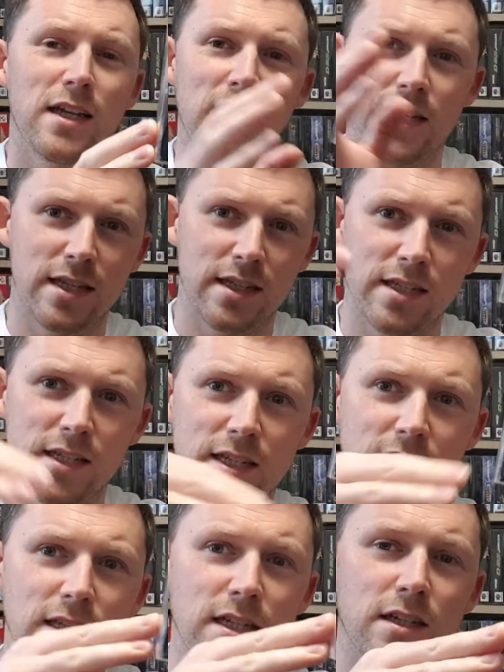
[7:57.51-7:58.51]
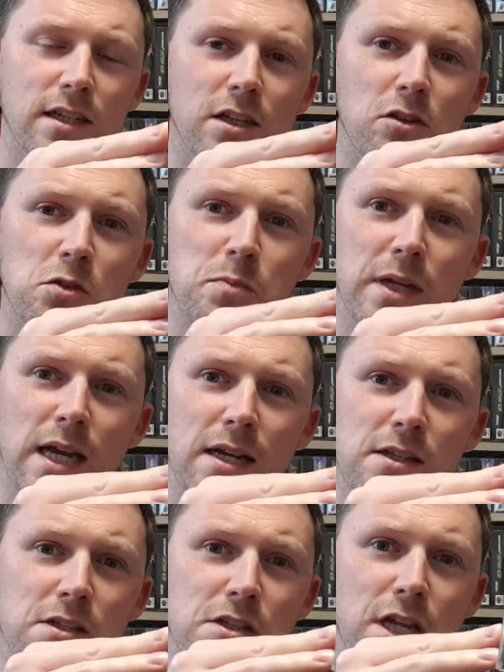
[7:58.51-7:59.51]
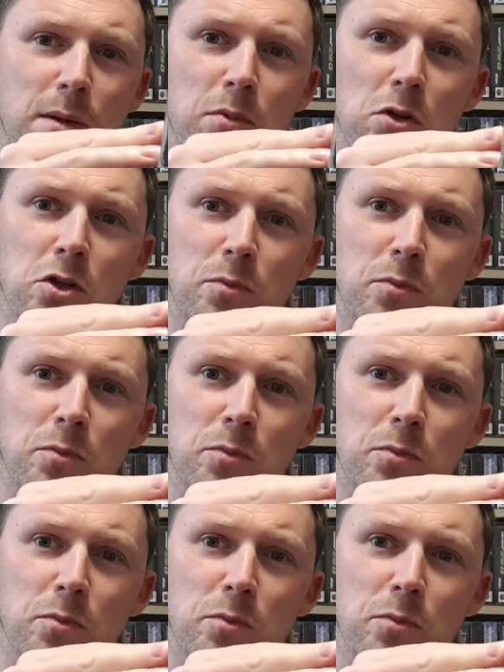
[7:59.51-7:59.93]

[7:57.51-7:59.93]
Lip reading: And you lose bananas as you get blown